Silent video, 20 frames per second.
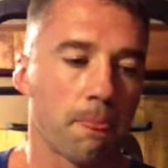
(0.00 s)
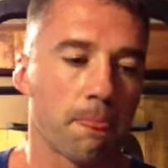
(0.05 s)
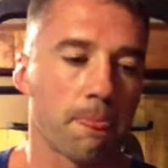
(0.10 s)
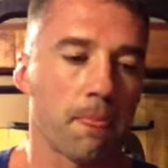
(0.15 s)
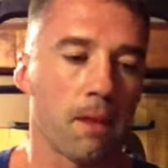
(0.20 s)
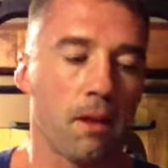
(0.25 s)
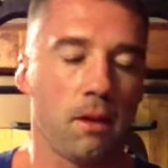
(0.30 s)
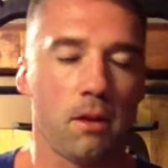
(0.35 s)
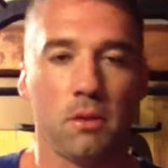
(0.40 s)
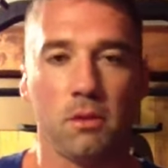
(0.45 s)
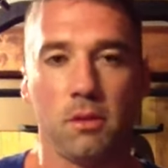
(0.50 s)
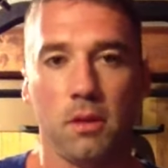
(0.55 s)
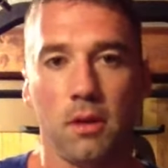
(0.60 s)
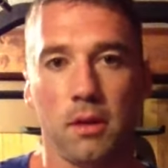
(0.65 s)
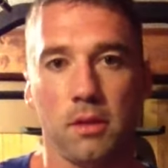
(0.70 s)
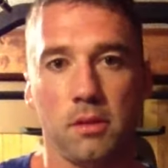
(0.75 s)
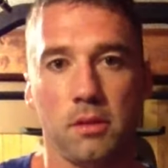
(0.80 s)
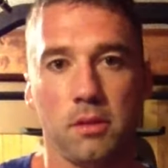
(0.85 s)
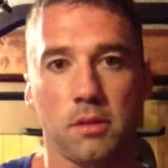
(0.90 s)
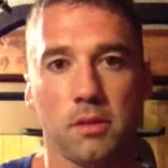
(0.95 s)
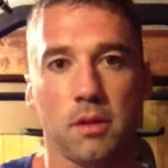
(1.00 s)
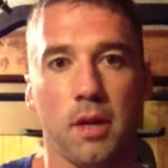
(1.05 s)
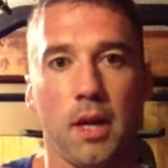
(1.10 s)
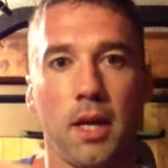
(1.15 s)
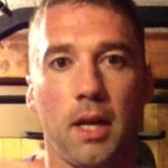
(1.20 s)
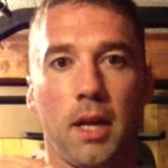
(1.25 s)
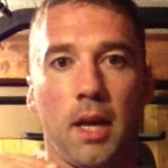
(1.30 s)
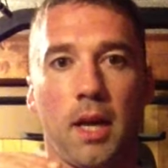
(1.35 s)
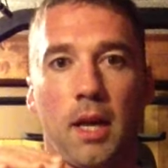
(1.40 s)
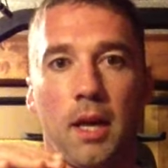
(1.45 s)
you know, look straight
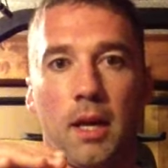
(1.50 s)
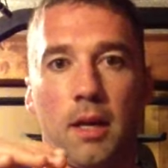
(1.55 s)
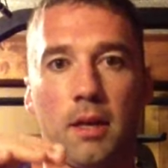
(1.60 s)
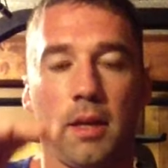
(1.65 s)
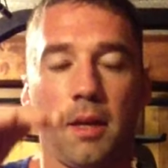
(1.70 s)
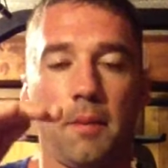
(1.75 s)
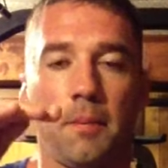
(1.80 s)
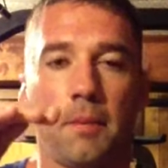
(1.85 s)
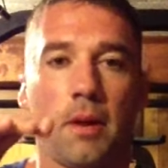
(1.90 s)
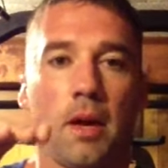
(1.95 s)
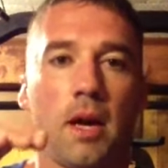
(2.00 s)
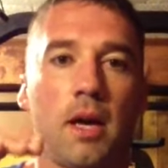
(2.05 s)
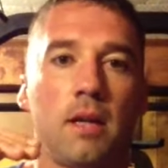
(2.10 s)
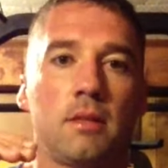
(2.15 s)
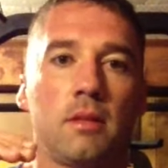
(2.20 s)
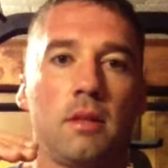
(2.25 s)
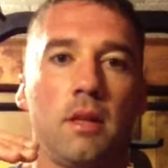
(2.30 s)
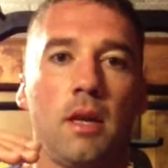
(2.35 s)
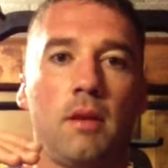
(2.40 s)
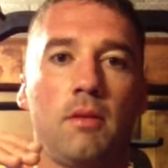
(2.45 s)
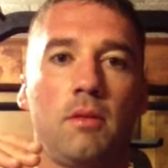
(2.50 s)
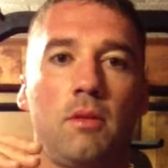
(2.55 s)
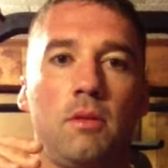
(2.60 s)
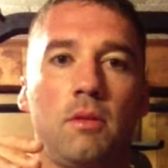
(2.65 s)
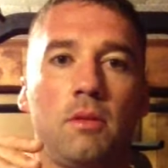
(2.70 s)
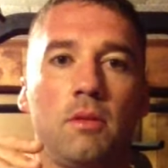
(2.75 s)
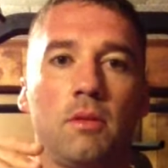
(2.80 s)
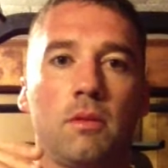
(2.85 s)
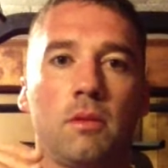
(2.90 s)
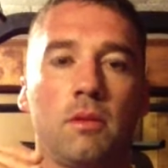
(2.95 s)
ahead, keep your eyes level,
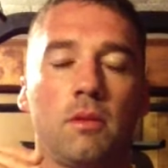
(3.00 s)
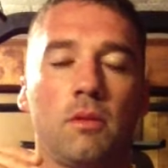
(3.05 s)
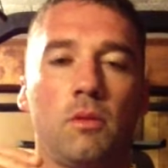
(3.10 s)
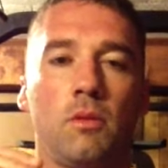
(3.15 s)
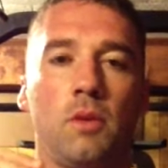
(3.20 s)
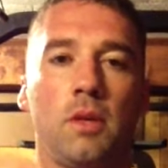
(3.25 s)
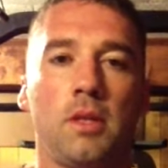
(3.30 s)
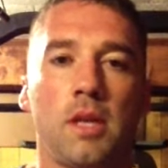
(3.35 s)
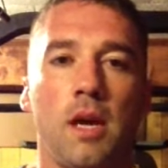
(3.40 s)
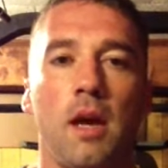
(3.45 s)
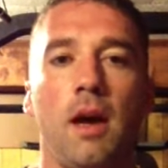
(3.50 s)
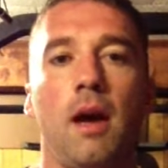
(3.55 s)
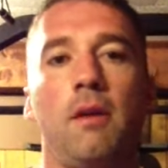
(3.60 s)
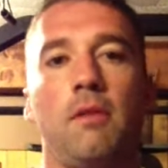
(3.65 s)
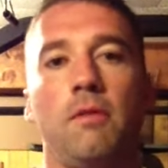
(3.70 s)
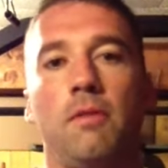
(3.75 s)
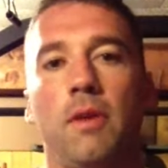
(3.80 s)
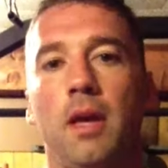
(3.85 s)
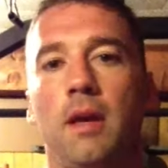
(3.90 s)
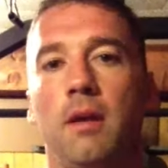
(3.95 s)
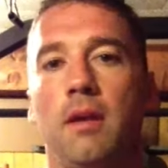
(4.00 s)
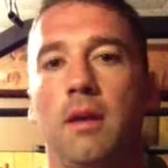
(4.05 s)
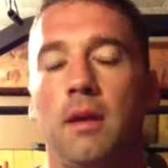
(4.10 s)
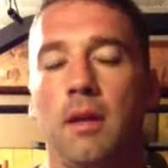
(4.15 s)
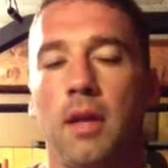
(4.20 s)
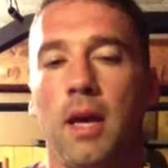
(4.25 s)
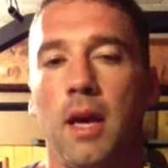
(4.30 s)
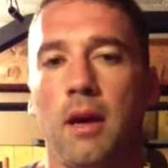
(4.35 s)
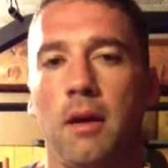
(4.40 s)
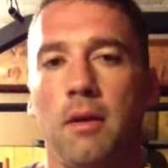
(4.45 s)
which I found
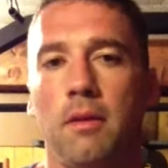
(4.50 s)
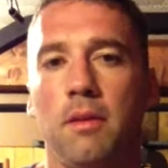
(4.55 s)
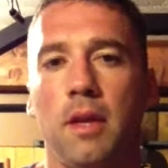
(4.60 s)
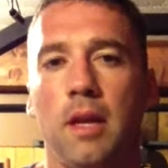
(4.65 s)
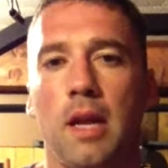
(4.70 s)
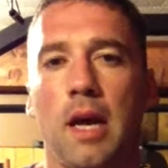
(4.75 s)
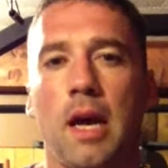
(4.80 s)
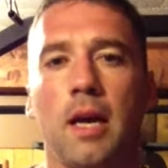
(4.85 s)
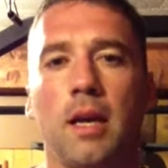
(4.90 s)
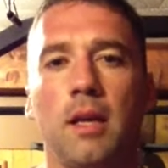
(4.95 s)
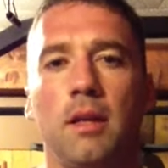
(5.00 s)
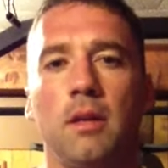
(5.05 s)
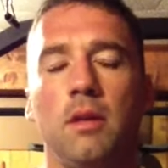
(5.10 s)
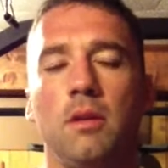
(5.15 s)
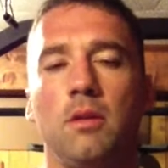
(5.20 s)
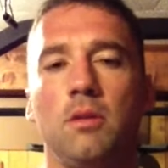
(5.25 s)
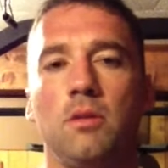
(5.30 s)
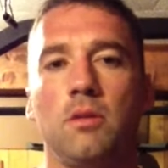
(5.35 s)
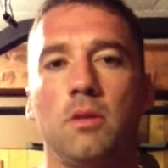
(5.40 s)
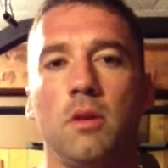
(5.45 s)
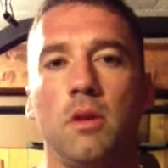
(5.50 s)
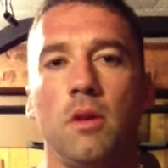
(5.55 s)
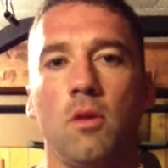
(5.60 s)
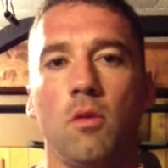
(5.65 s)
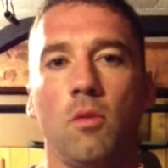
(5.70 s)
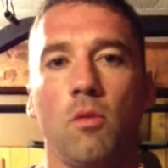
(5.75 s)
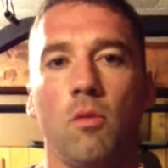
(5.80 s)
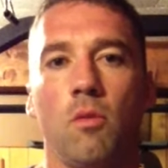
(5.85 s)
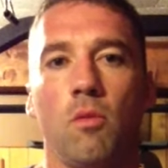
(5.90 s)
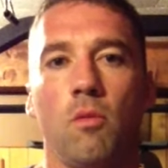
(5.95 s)
out that I can use
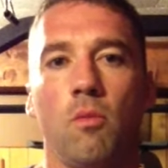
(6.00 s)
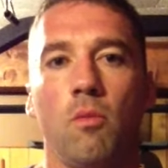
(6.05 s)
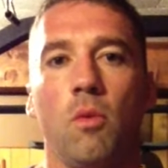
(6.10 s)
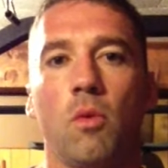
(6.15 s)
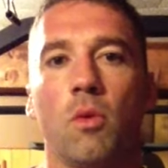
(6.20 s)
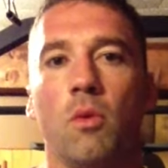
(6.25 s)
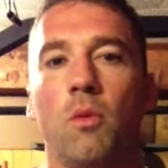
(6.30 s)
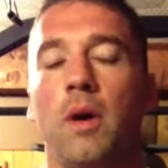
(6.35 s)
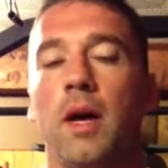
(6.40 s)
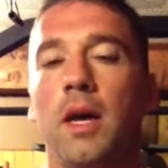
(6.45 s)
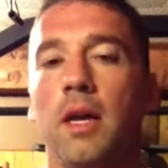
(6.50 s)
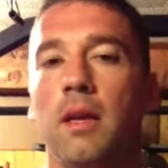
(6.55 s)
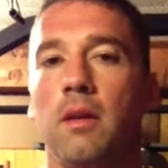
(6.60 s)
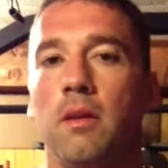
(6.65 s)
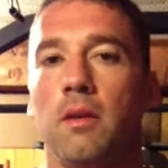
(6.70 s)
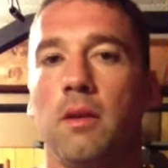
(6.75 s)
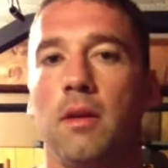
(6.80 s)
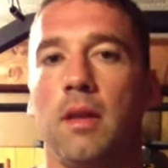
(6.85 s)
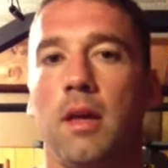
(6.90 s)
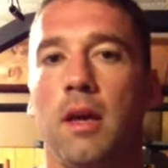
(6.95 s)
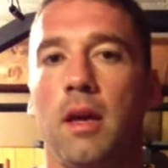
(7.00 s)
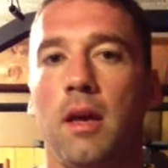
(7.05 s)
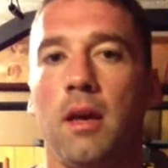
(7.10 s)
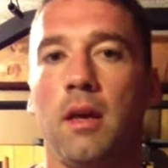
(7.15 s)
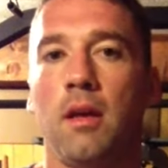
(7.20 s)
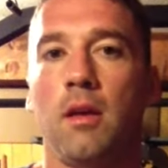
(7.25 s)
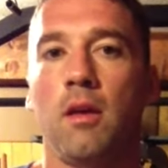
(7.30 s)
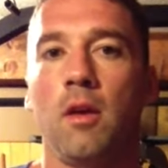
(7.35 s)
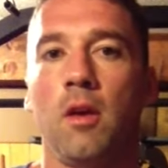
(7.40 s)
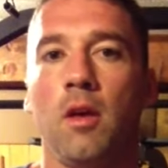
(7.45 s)
more weight doing that.
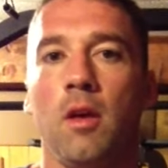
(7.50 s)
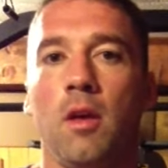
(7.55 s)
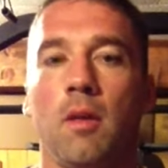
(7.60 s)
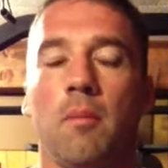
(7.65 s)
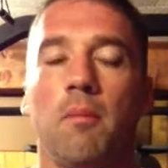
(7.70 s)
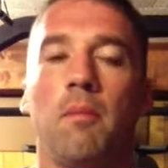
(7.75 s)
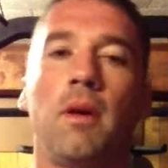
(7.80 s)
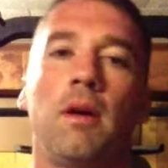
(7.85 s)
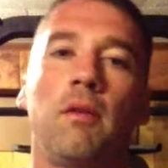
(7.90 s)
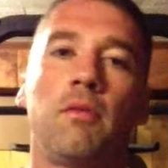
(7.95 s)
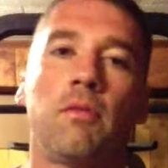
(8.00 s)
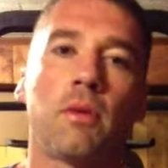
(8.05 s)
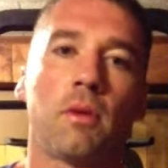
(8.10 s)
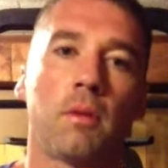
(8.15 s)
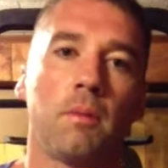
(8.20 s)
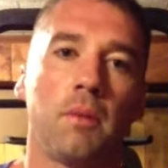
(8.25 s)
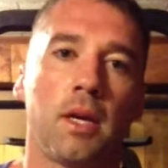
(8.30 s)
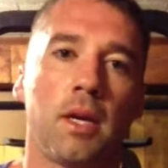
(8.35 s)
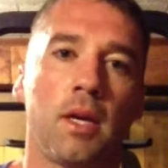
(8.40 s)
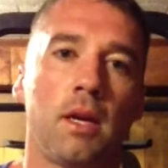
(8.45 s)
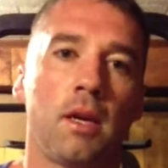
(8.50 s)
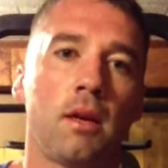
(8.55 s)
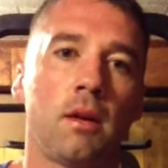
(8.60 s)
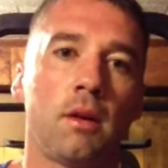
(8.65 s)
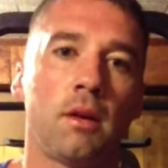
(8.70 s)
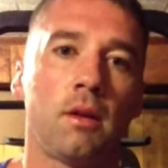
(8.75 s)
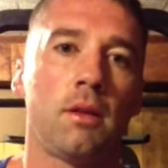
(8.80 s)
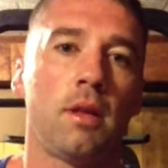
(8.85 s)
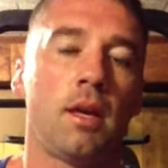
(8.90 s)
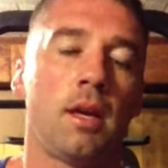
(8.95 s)
But for a
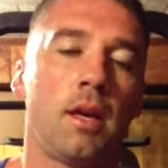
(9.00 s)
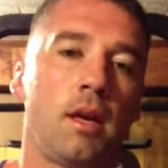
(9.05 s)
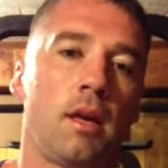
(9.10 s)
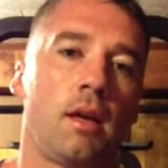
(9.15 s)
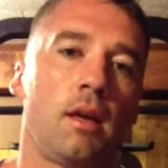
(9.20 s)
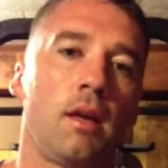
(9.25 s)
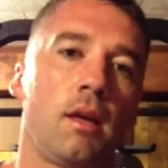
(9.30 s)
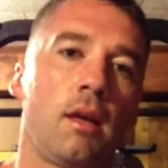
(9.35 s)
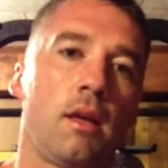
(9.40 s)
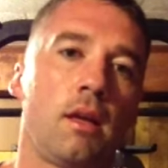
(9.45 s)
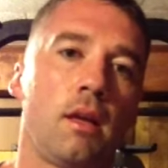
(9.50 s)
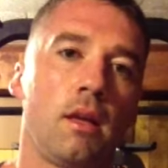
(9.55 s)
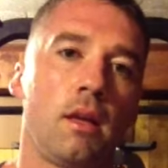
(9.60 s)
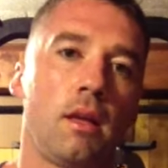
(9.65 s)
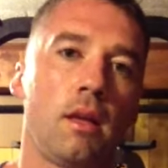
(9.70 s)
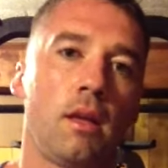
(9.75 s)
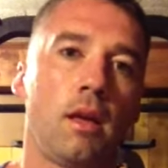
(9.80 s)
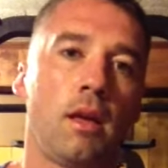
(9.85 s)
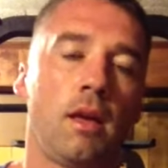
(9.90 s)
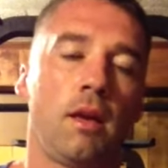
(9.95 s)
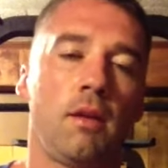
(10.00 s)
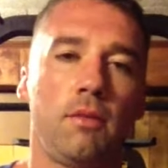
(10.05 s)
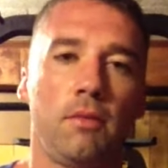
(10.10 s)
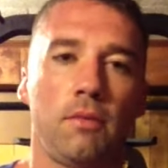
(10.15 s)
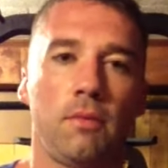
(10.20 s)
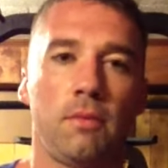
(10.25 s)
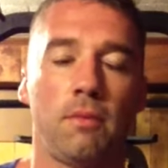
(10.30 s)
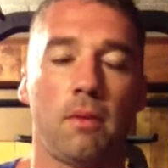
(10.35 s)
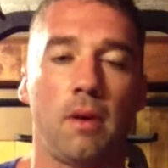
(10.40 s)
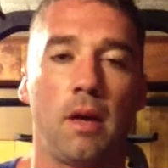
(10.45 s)
beginner, that if
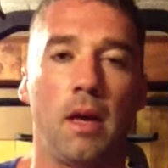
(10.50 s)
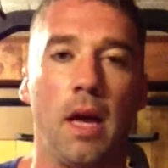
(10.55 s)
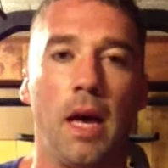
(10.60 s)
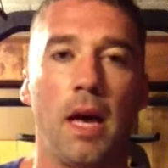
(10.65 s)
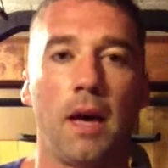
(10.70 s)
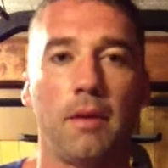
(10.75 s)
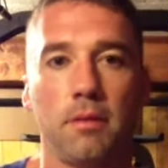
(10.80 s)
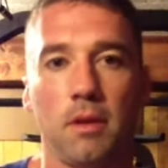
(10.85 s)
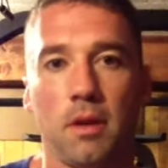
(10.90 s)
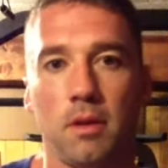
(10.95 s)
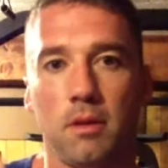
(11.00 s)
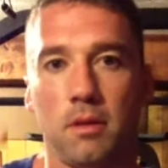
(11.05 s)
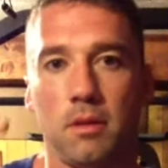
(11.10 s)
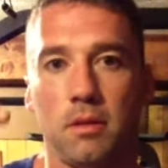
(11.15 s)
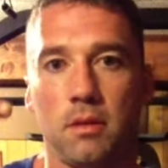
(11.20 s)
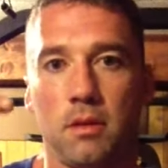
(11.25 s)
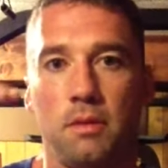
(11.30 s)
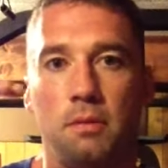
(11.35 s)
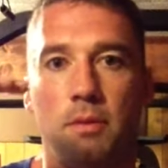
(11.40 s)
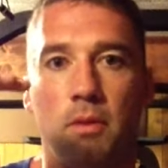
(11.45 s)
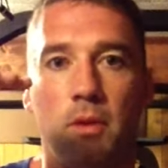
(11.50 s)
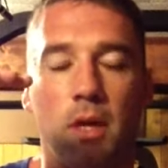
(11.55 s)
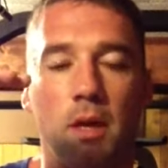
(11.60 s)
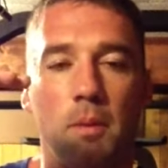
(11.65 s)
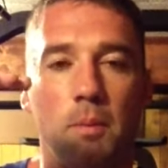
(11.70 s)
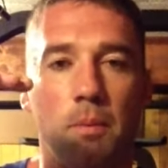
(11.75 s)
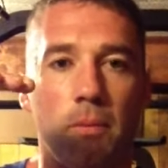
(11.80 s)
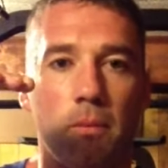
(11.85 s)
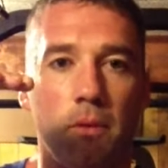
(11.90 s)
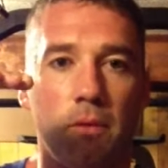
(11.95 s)
I've noticed, if
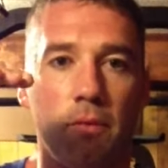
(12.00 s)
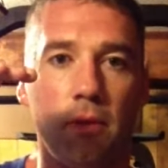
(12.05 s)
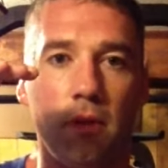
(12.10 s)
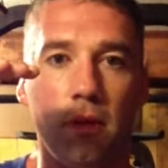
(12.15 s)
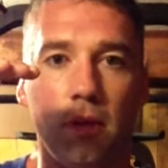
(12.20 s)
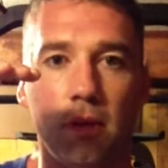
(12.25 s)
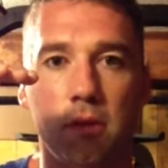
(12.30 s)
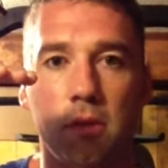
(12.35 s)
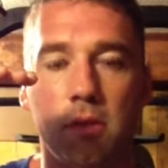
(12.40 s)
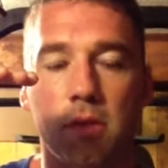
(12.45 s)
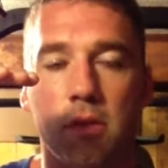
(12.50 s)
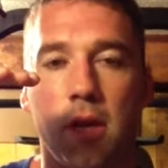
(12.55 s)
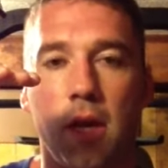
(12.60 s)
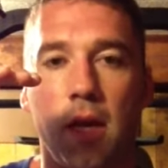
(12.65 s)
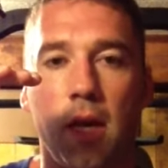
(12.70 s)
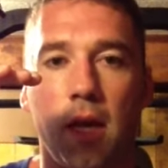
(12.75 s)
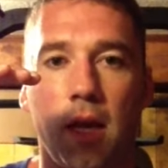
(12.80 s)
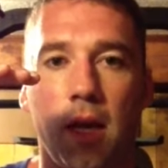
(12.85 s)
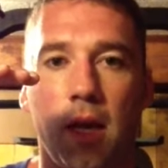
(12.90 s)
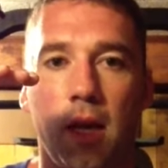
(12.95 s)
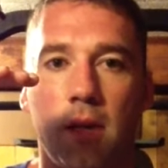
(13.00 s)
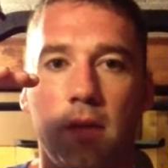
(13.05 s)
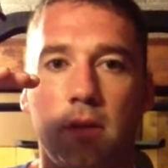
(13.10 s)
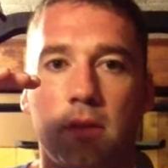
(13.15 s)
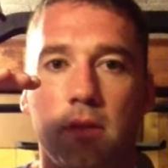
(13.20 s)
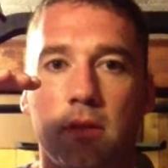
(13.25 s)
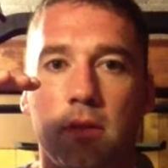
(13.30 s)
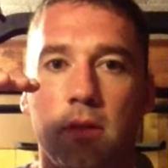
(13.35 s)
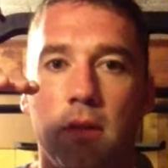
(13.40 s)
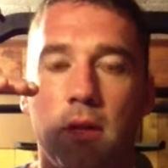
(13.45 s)
you look straight ahead at
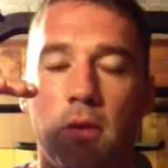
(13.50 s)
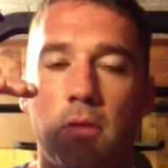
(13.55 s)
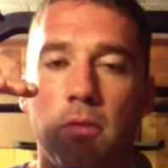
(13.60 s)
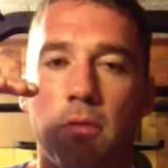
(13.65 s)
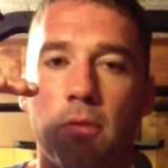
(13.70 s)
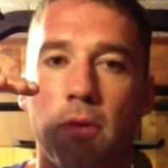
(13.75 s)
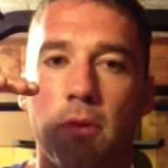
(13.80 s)
yourself,